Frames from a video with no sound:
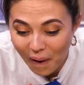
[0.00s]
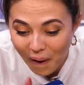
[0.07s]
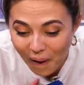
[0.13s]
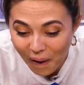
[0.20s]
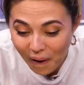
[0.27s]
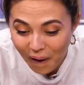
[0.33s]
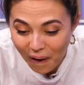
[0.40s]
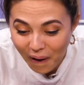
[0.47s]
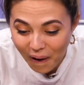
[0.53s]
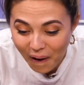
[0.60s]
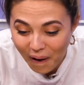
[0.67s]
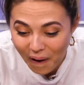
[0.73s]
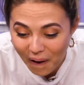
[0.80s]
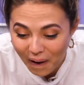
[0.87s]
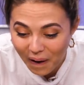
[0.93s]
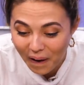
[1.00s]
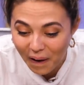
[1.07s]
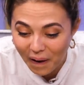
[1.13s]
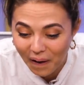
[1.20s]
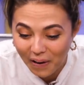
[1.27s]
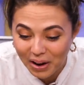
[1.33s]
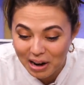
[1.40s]
face. He's
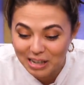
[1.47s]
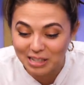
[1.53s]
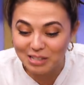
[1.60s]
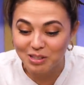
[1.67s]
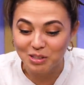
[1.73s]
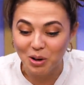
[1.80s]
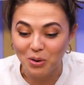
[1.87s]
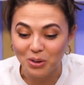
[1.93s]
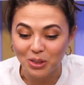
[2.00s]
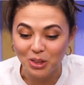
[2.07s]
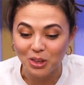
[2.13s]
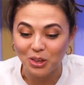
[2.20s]
got and he's, he's, he's so got a